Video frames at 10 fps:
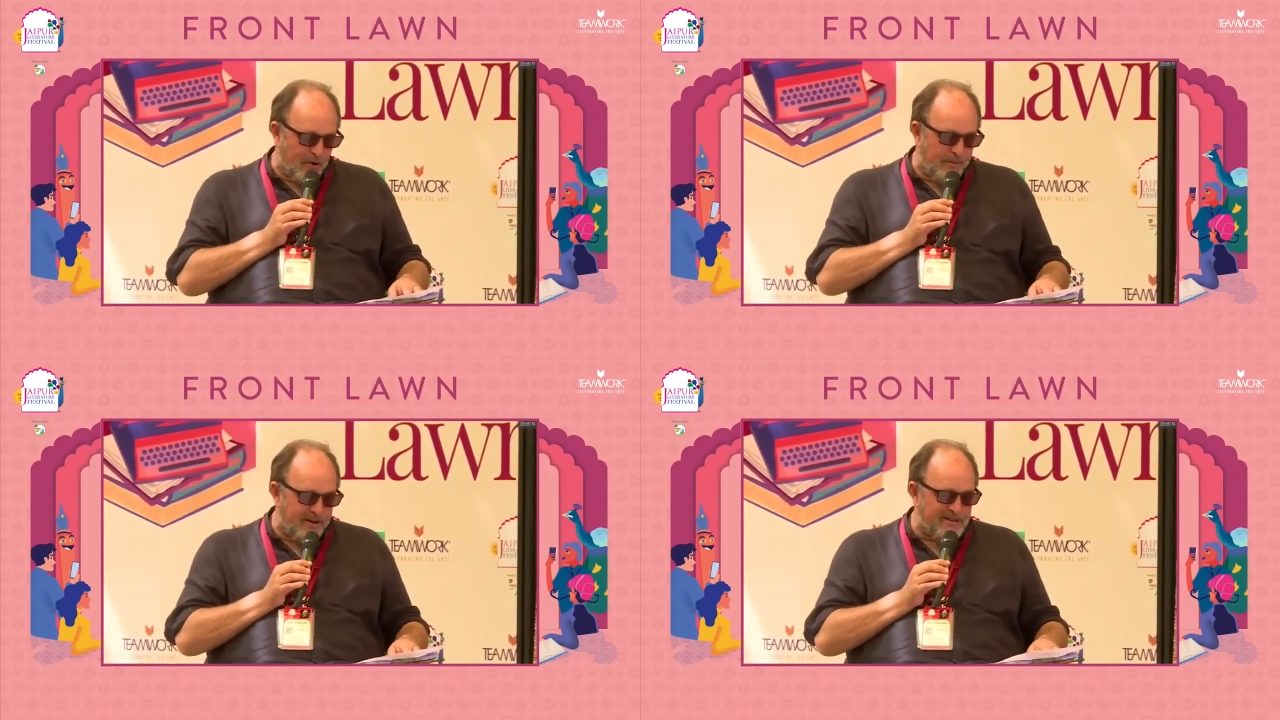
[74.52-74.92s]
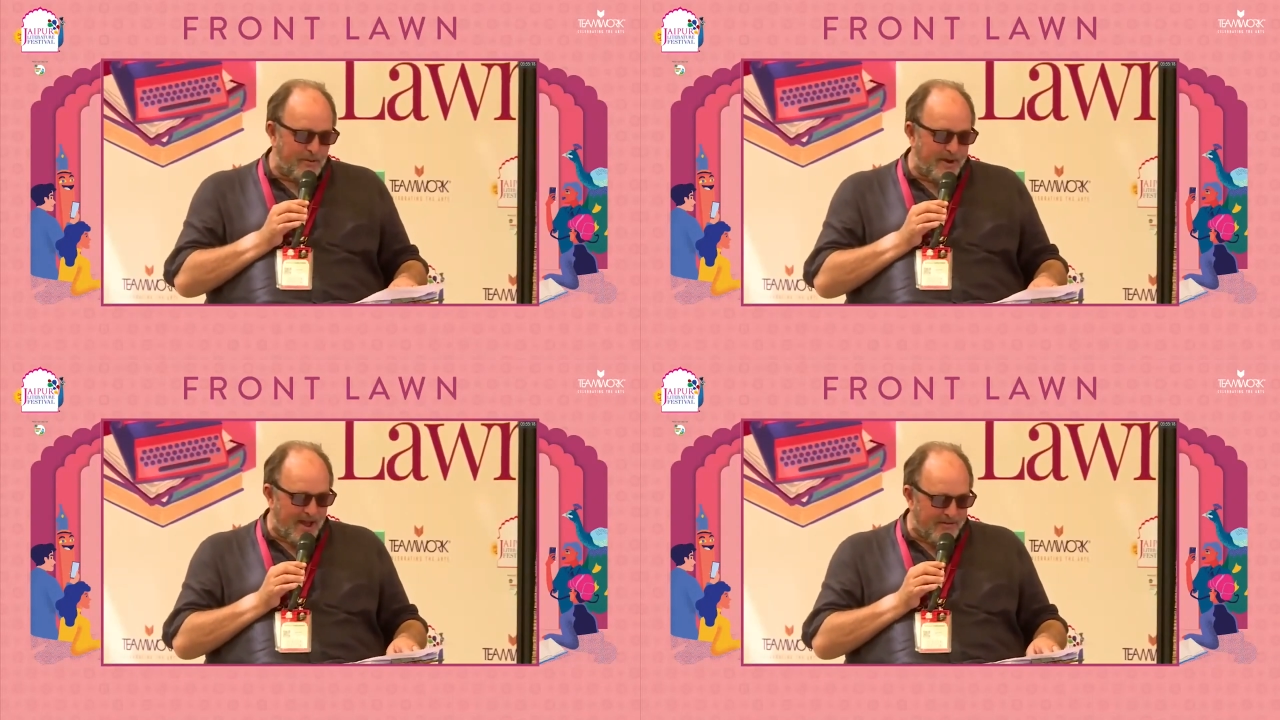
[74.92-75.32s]
more, but
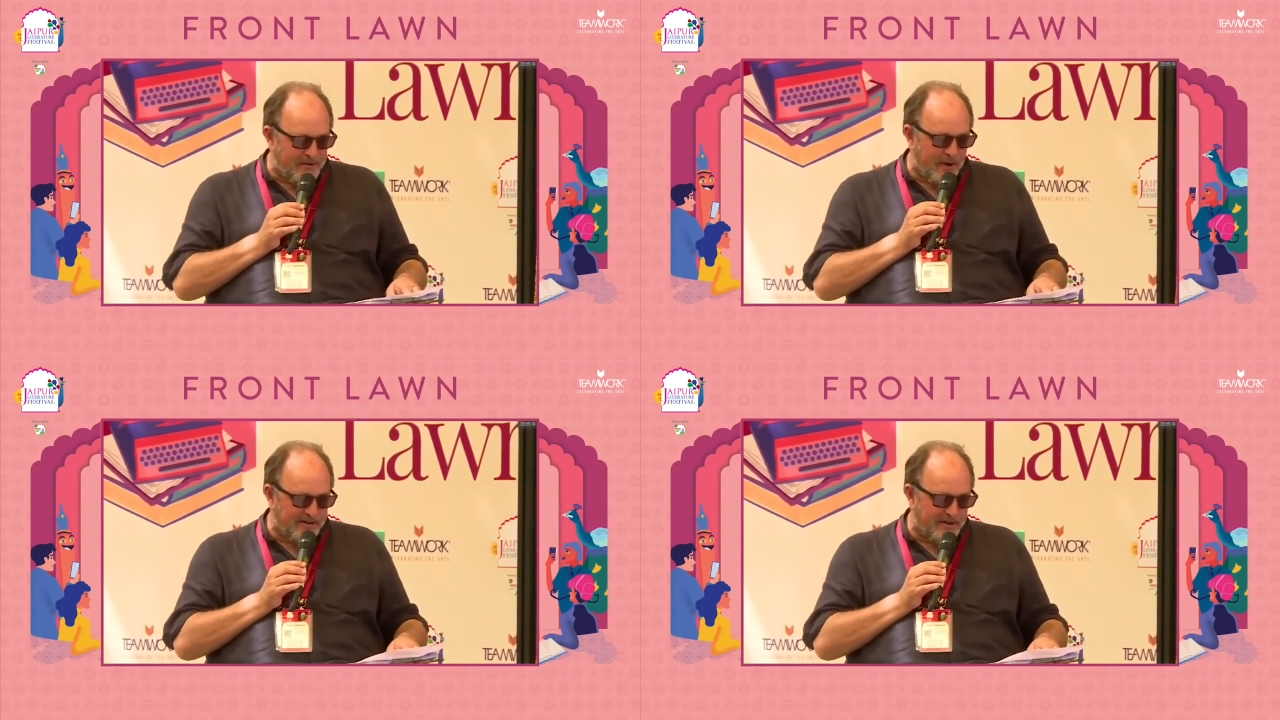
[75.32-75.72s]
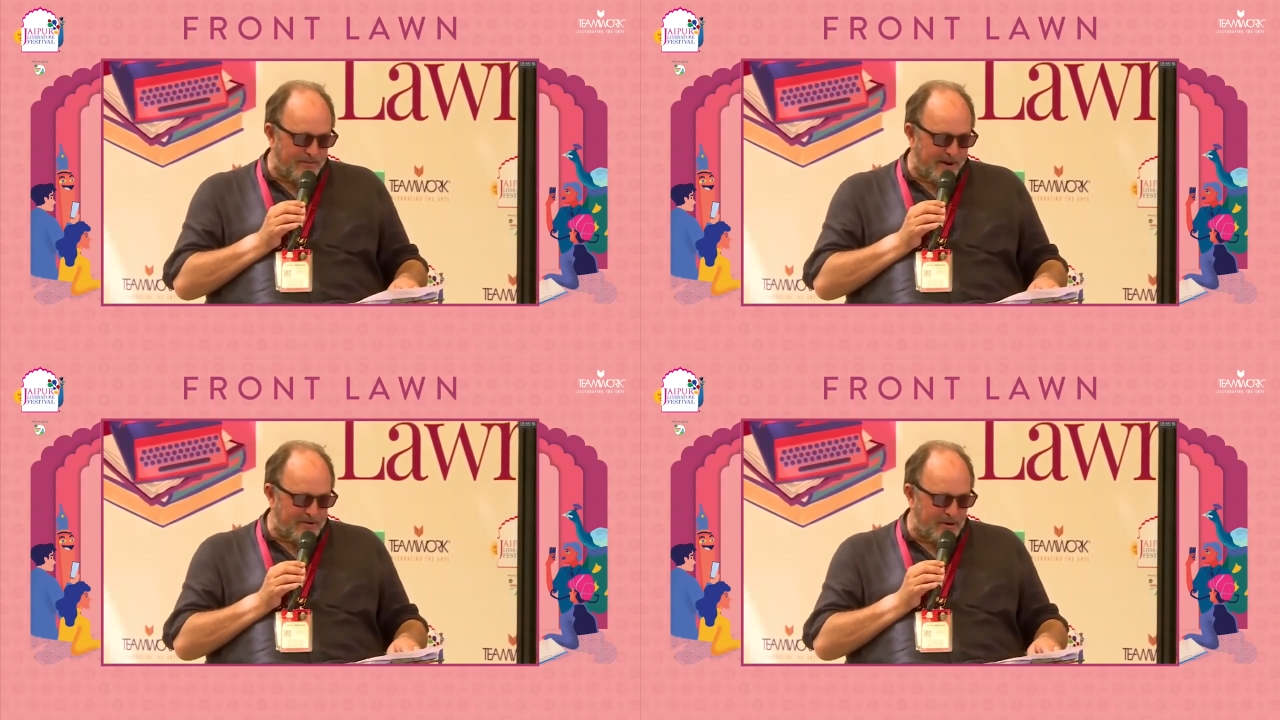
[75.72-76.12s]
so we have to ask
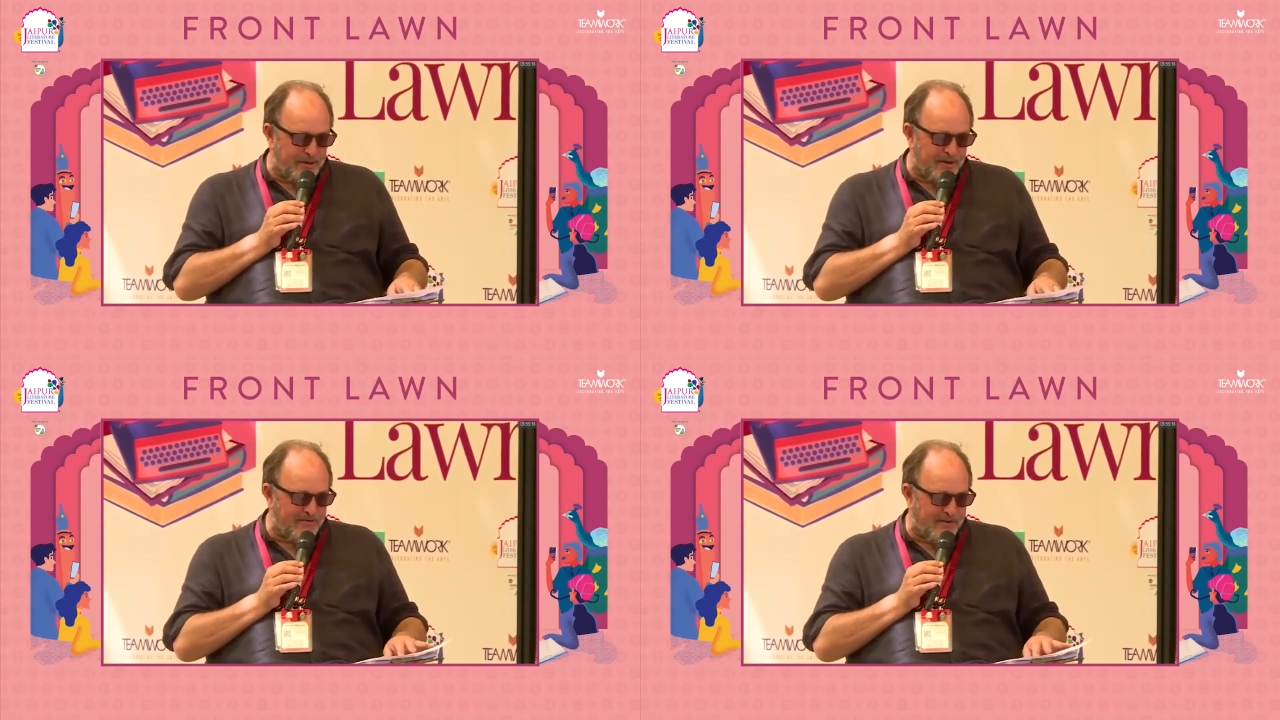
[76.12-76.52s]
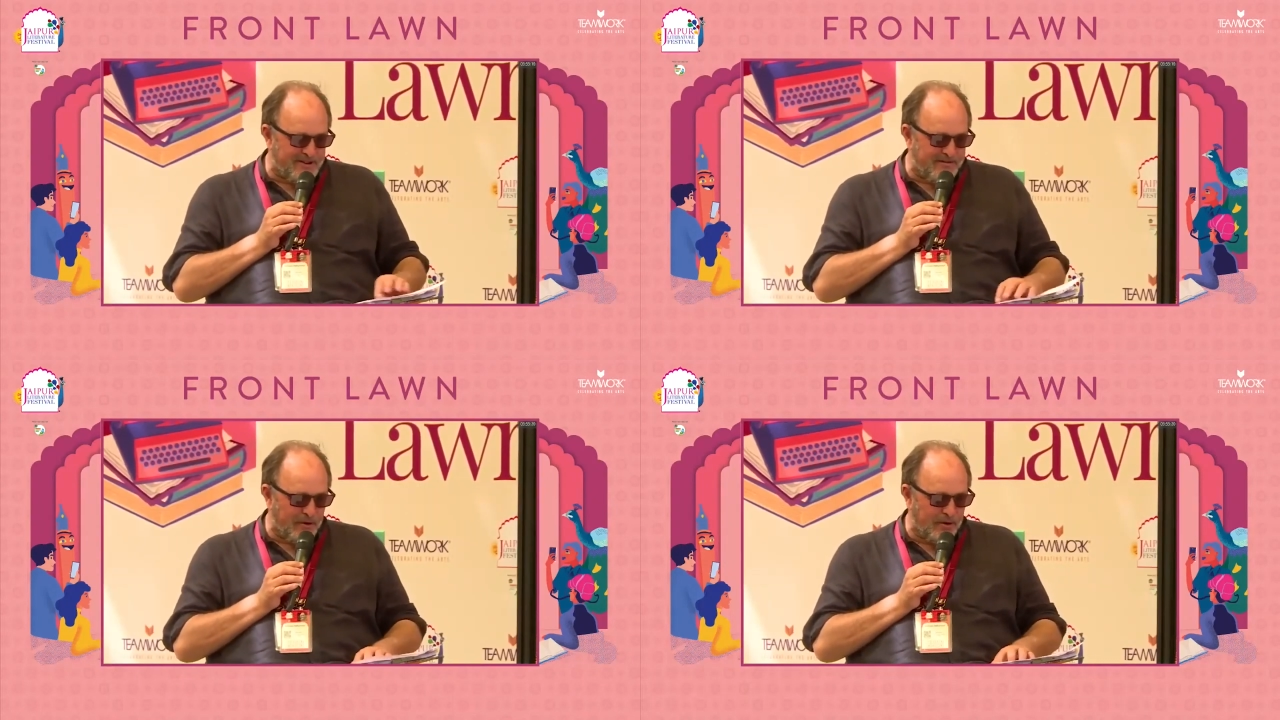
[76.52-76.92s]
you about two things.
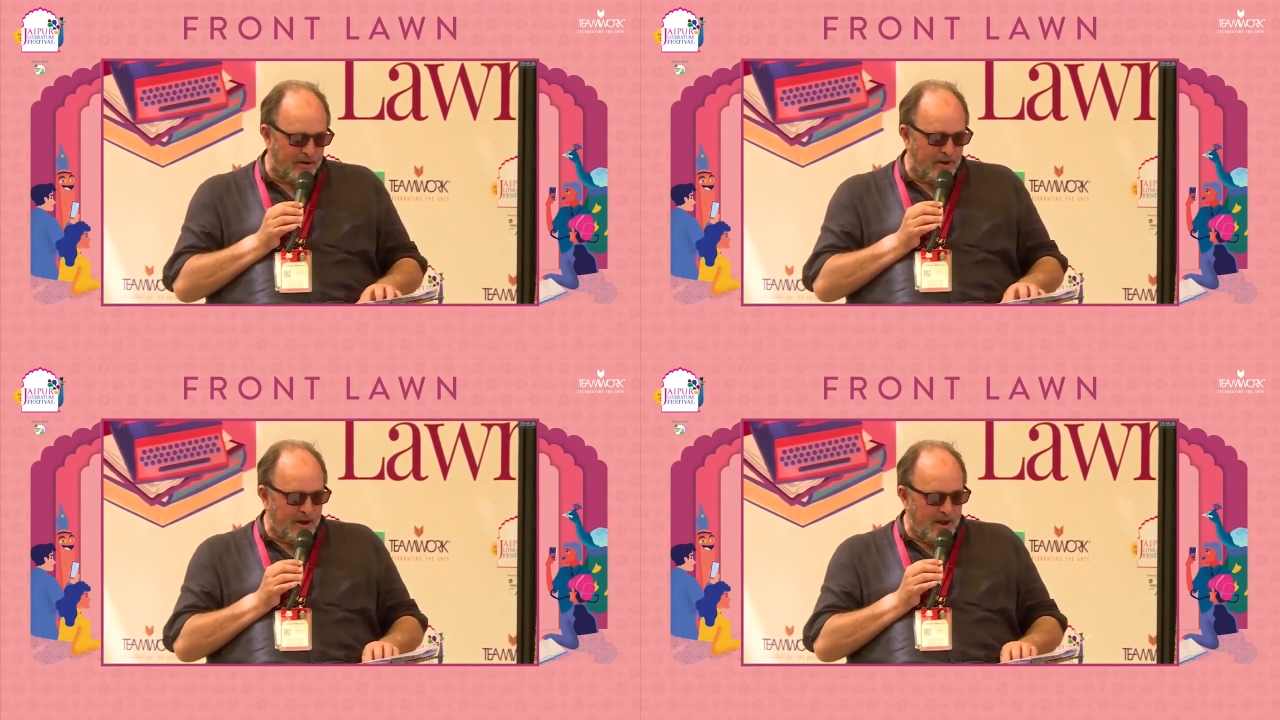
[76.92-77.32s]
First of all,